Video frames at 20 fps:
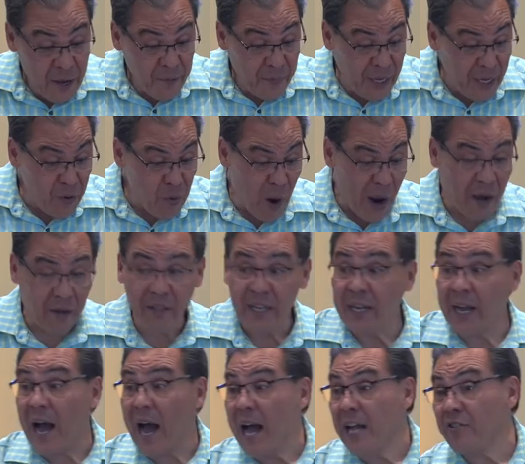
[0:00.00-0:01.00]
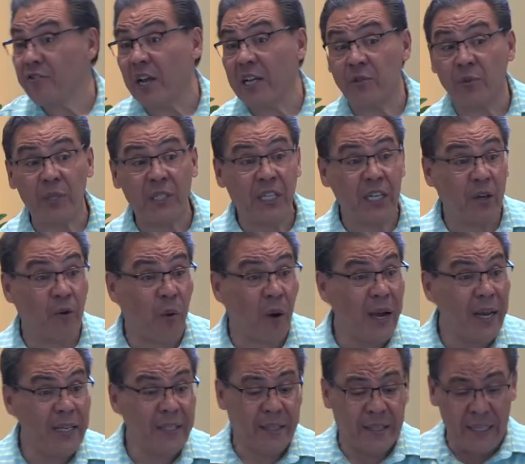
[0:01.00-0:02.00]
Meanwhile, in contrast, we see
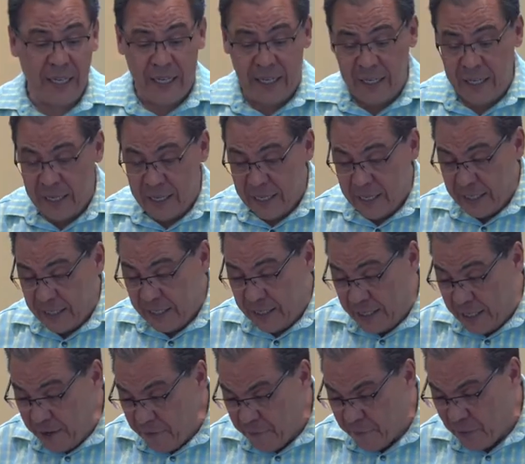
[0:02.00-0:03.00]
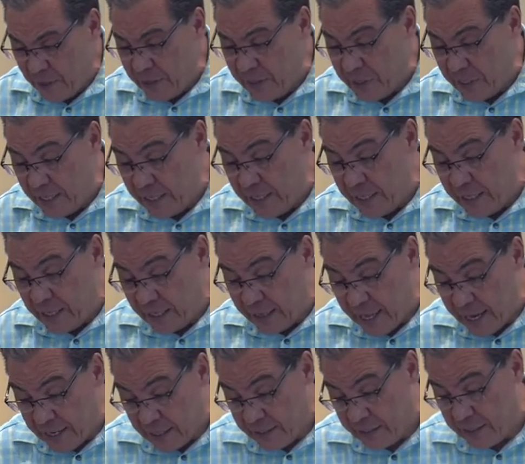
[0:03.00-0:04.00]
quite the difference in the
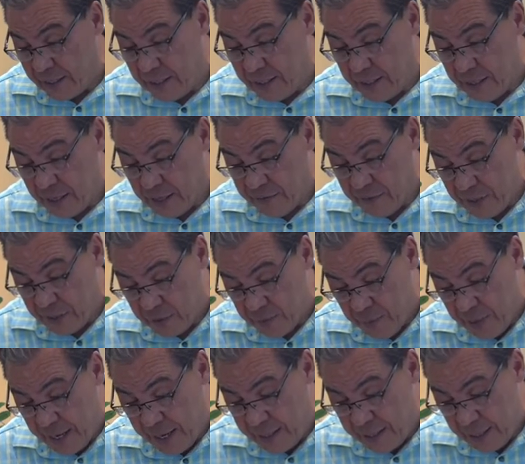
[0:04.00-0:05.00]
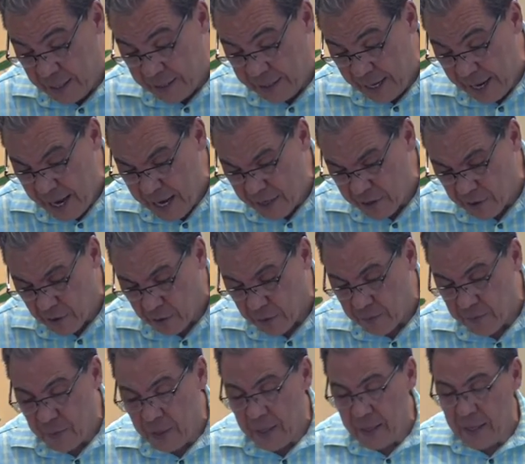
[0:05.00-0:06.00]
legacy of this man, Daniel.
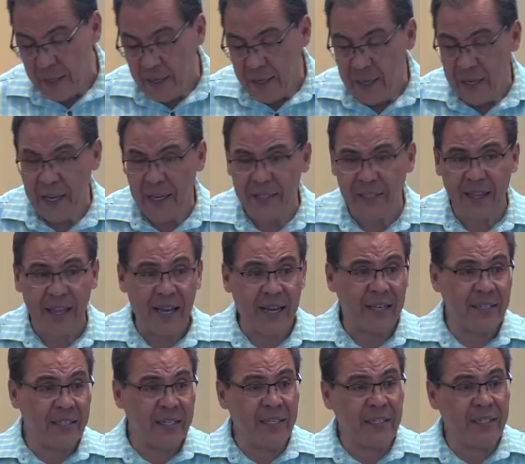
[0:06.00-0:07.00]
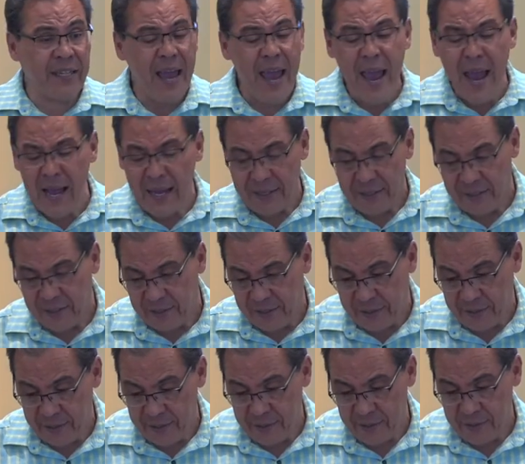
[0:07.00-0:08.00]
His legacy
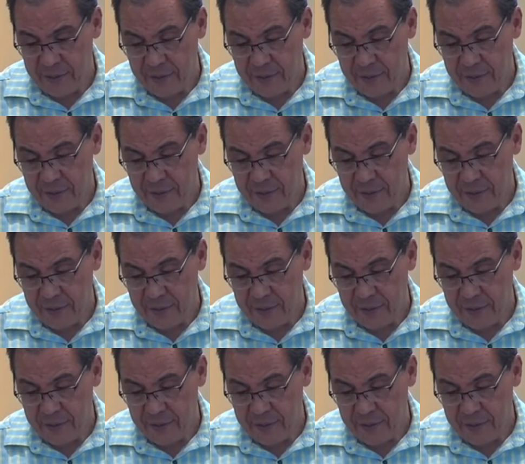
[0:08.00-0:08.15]
stands.